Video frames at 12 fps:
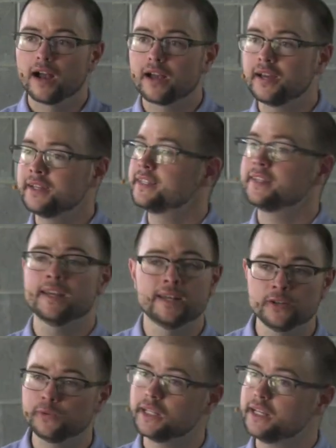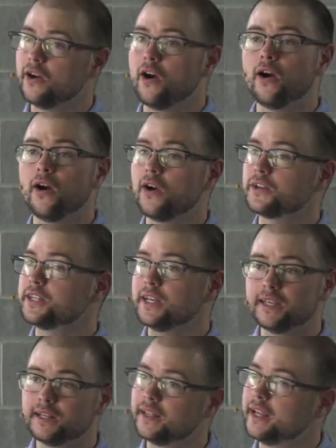continually
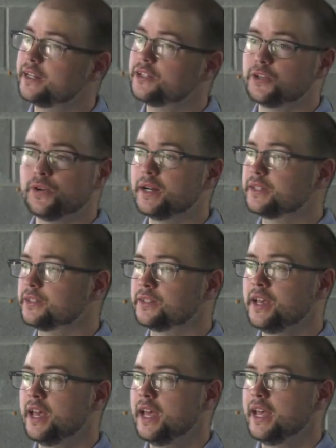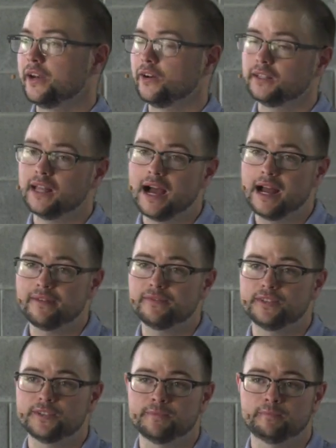articulated to us in our
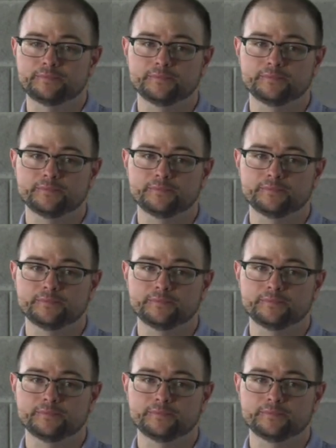lives.